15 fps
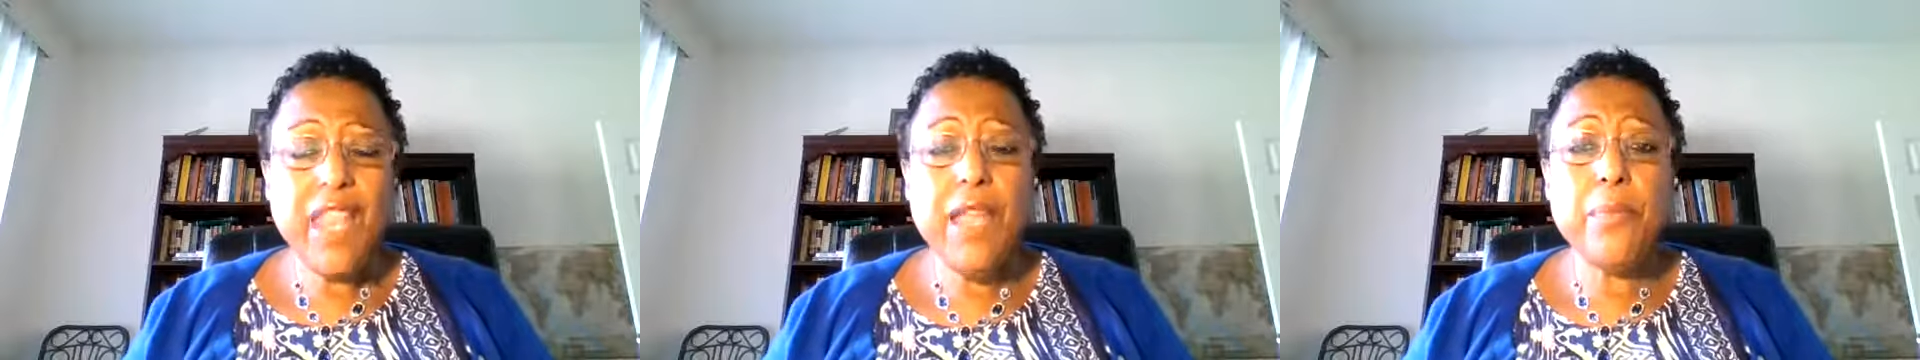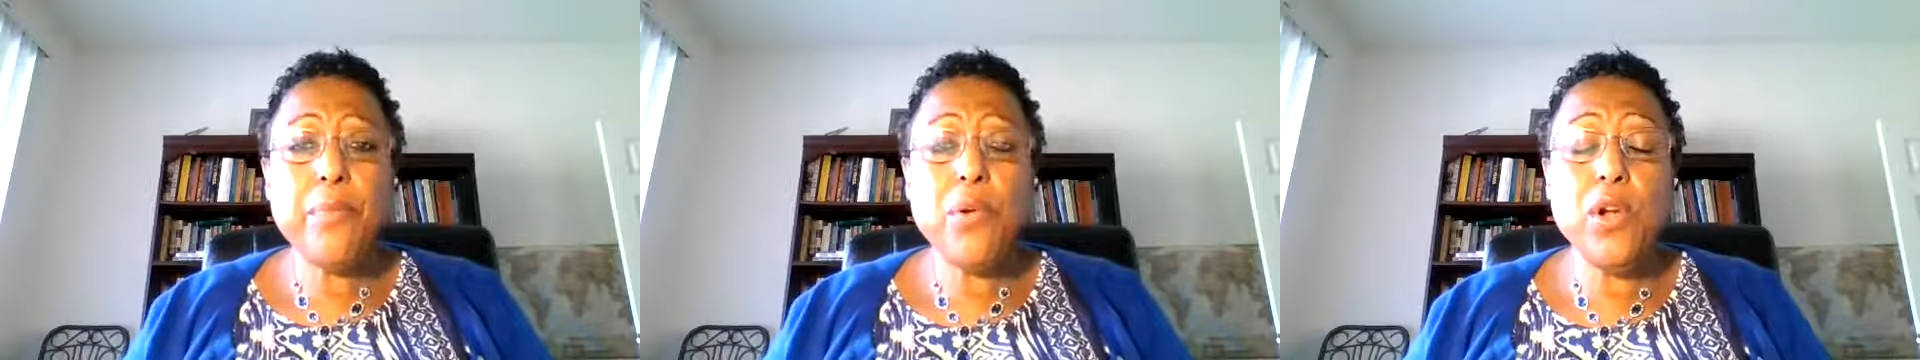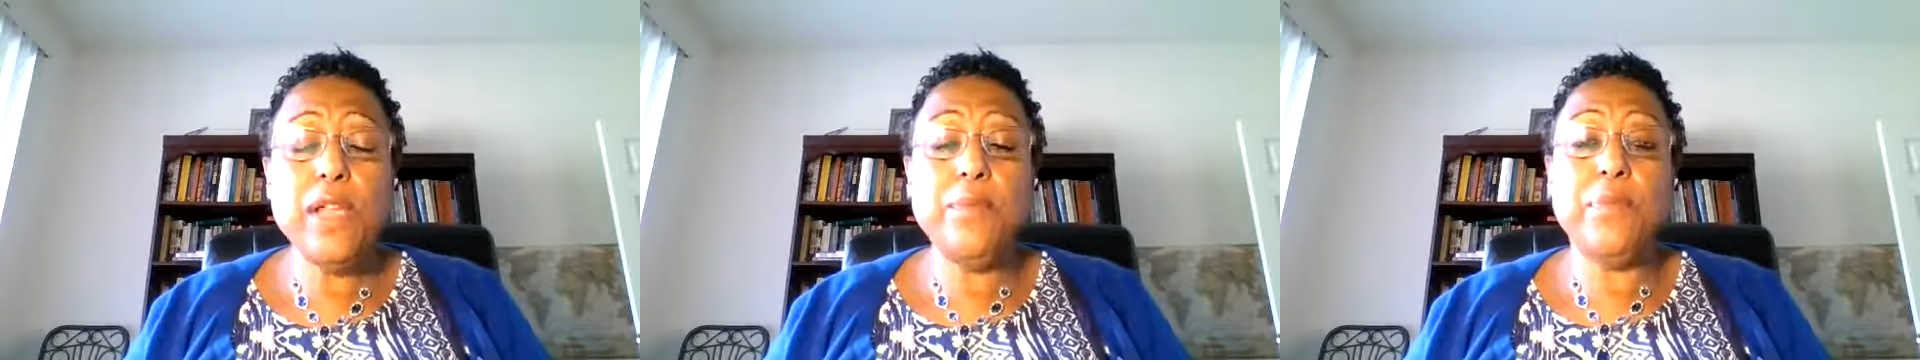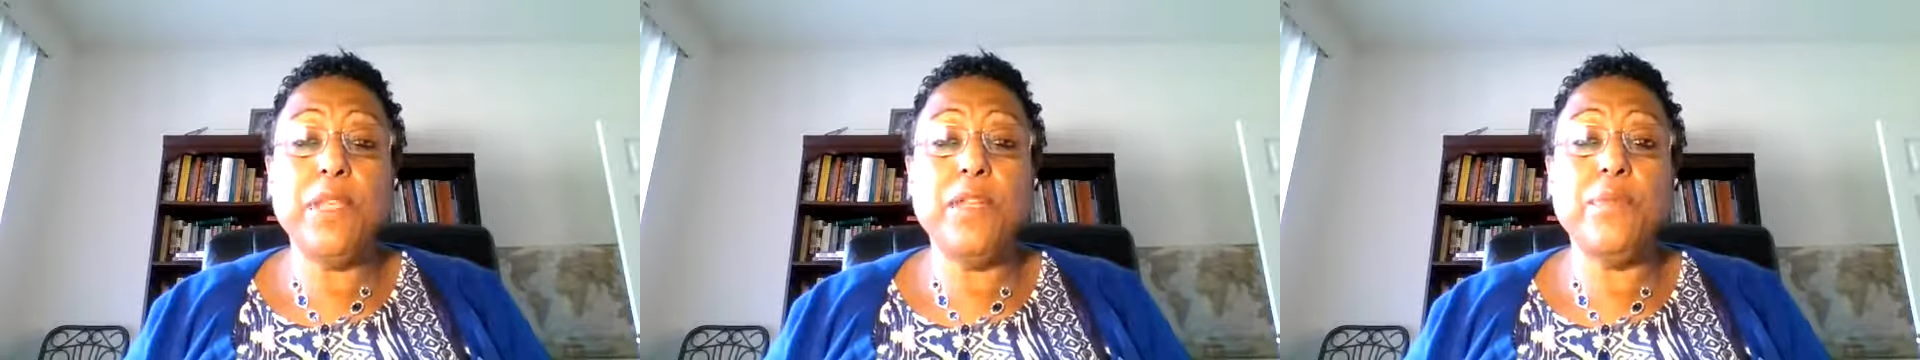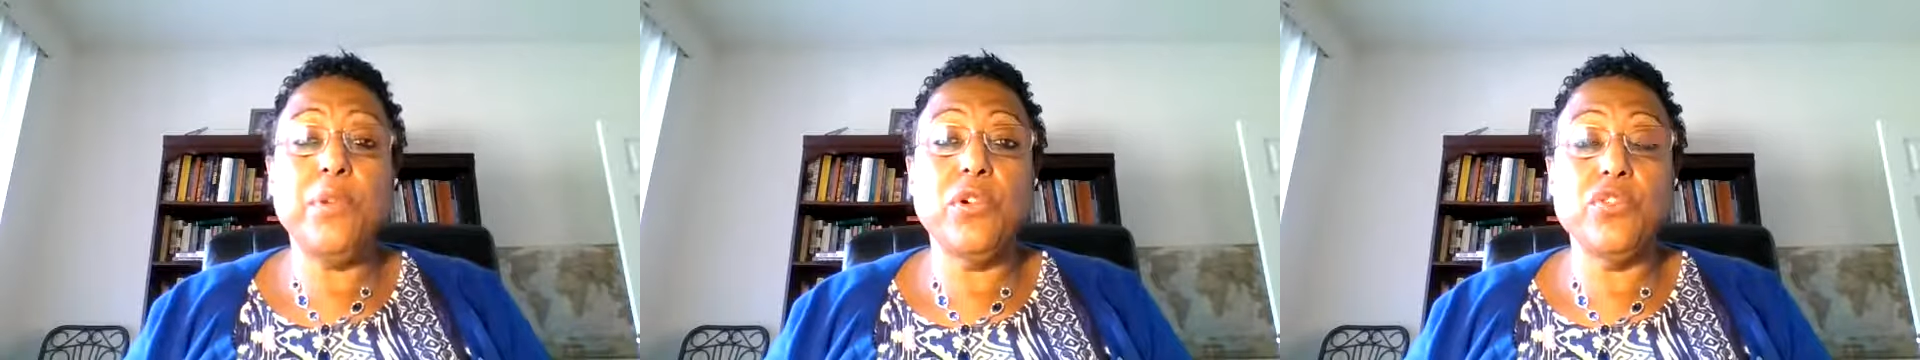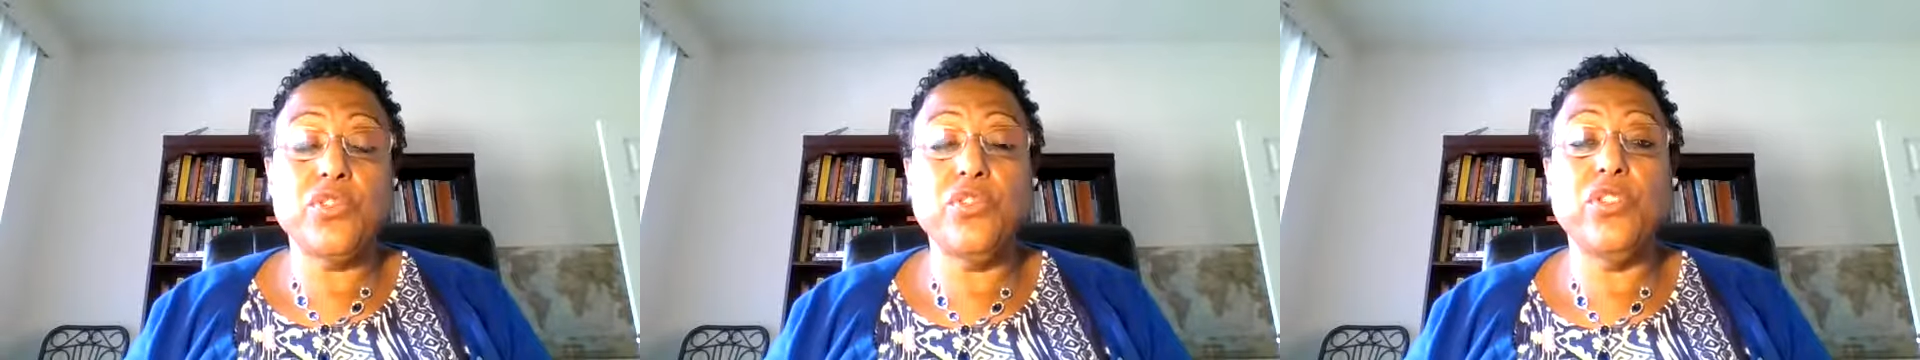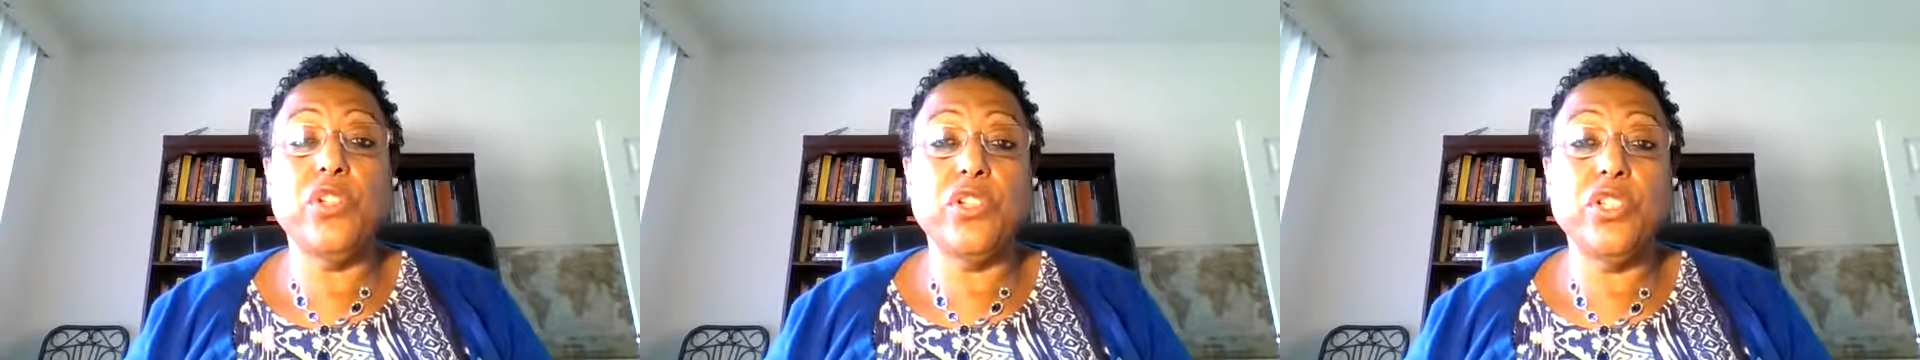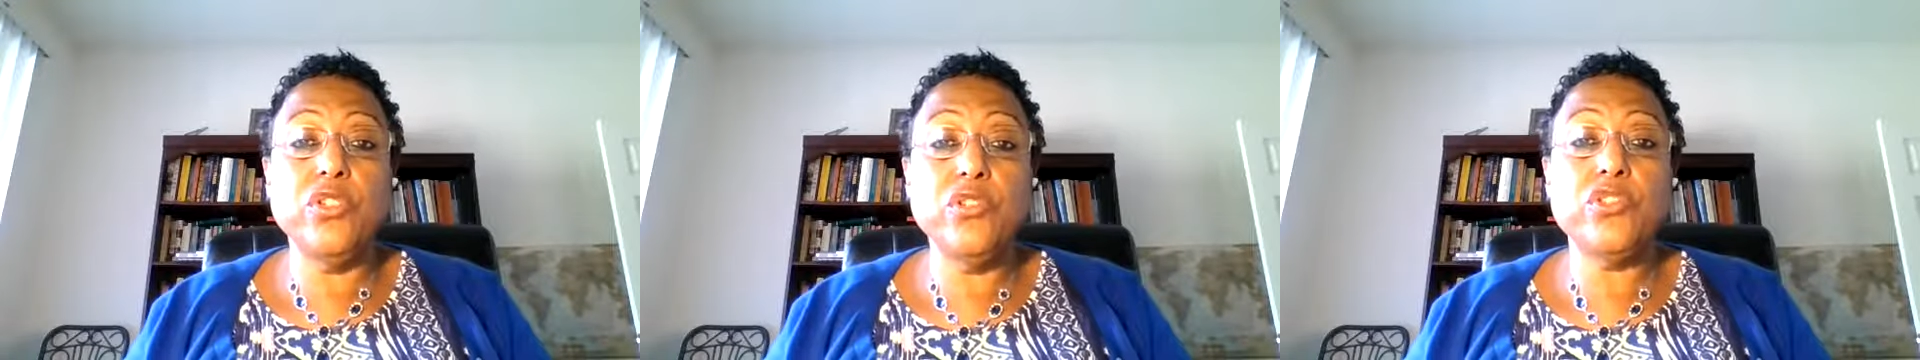and point people to
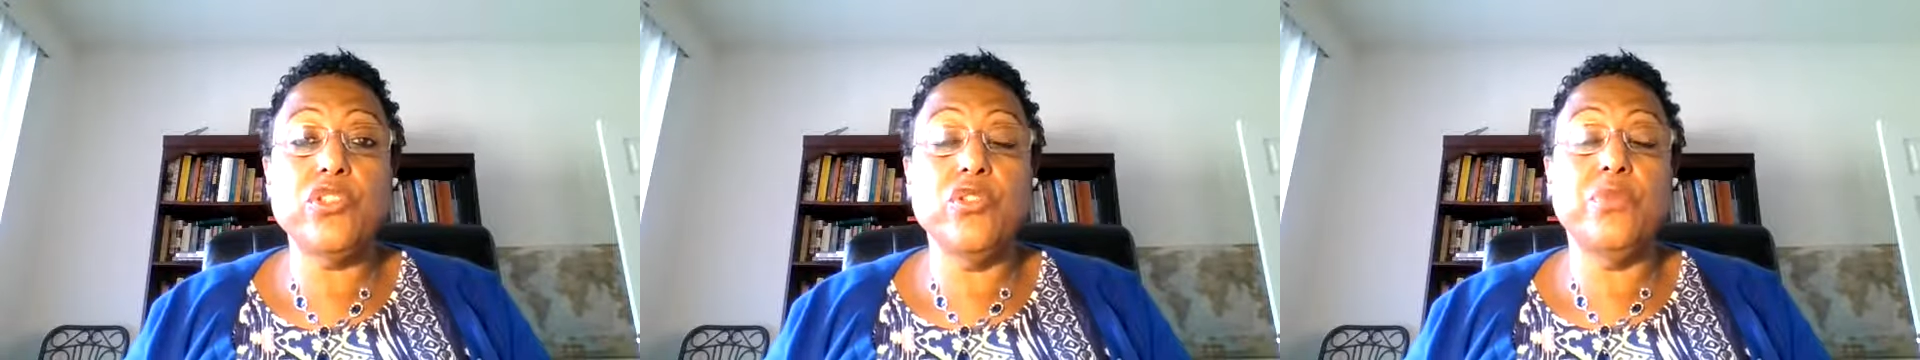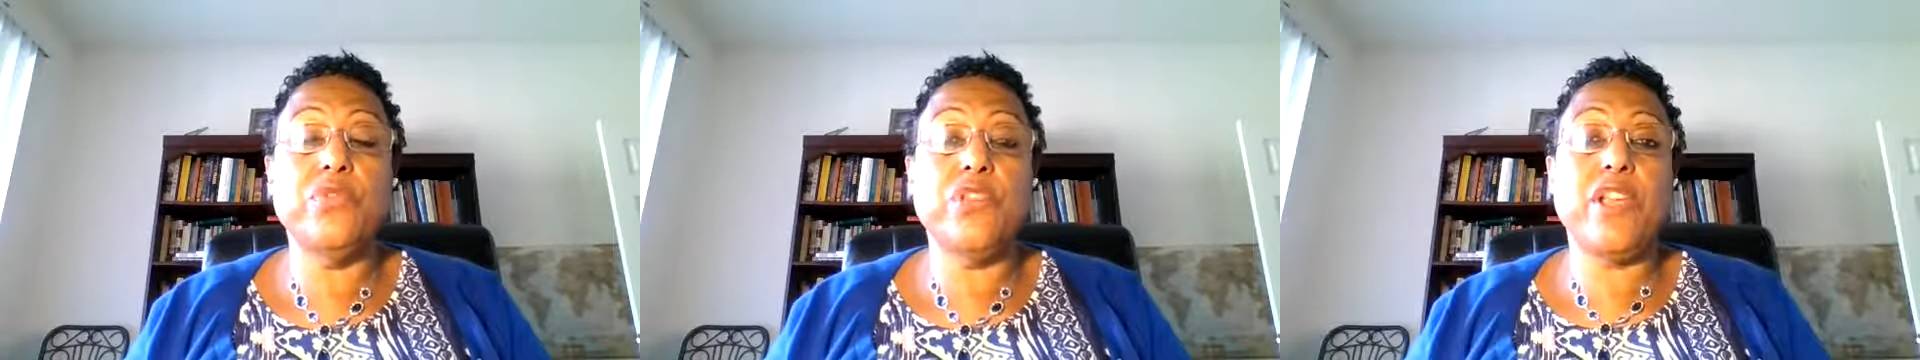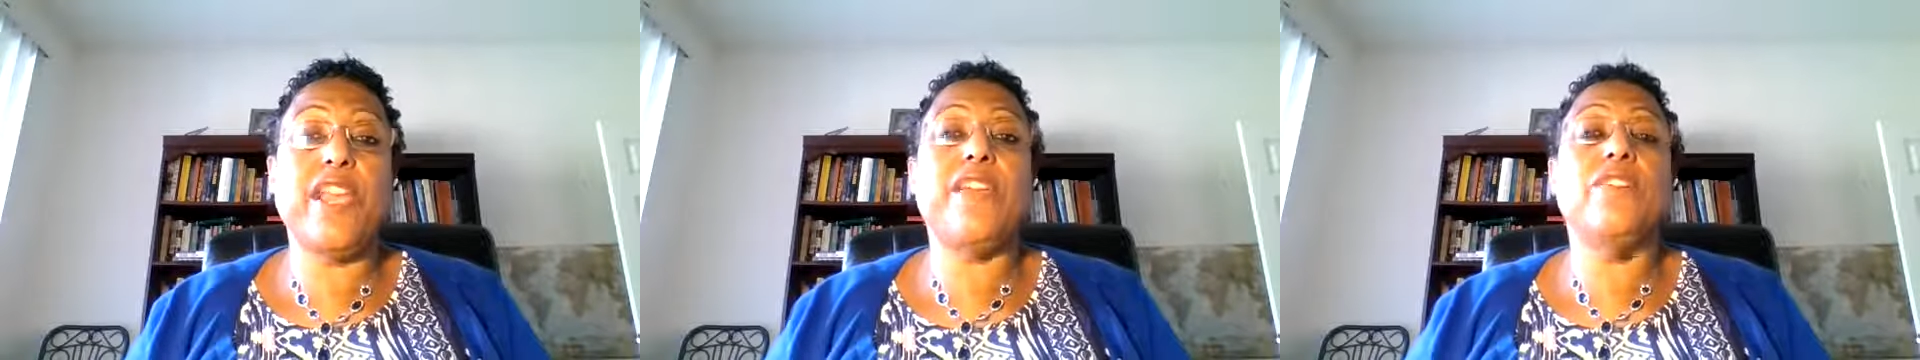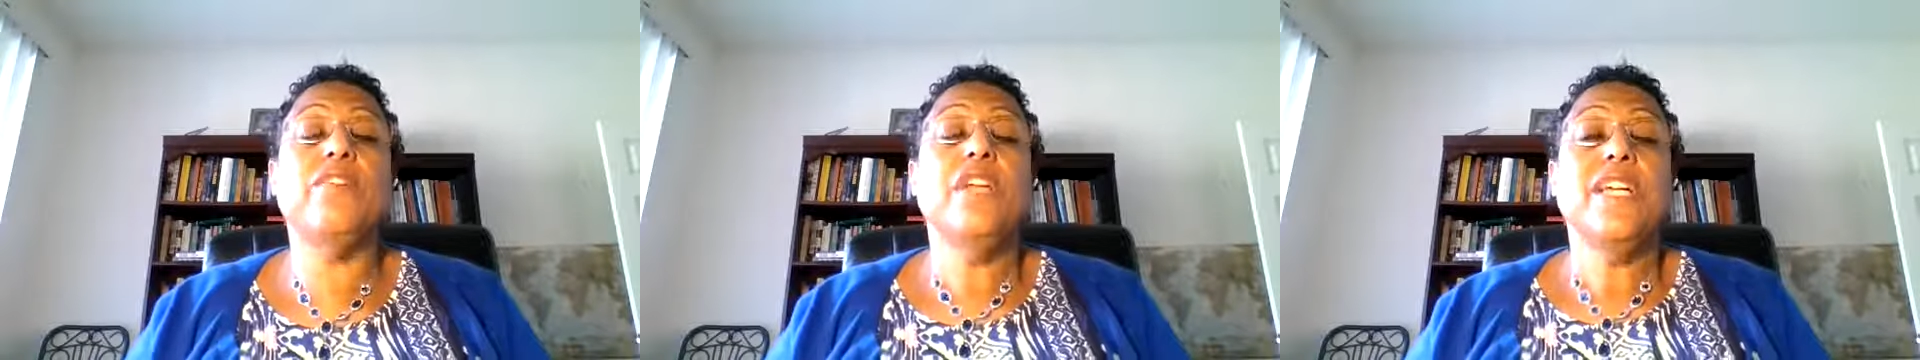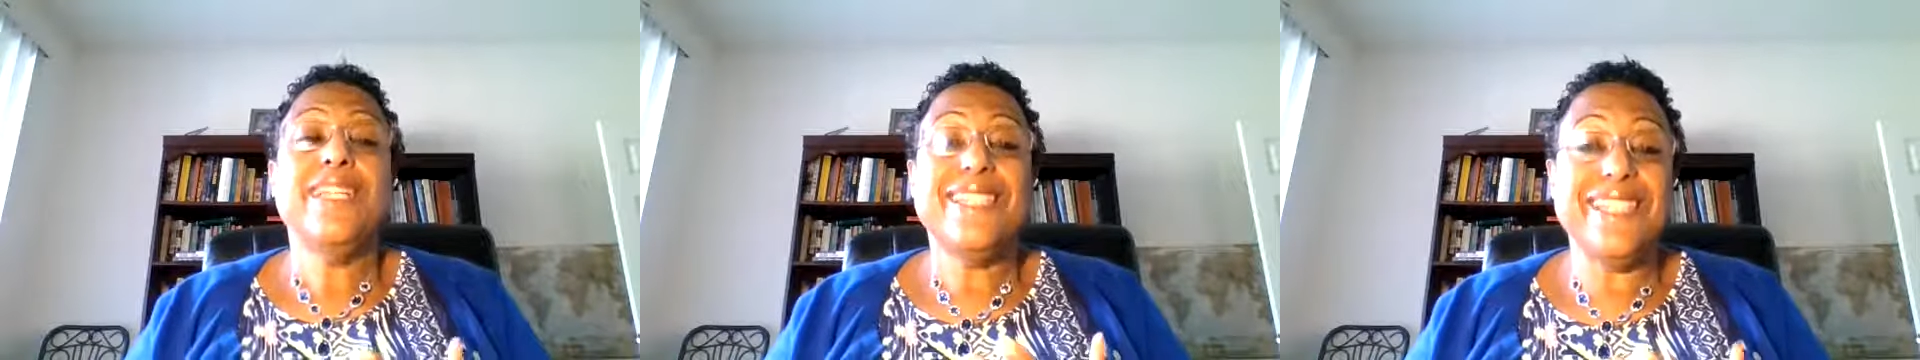your YouTube channel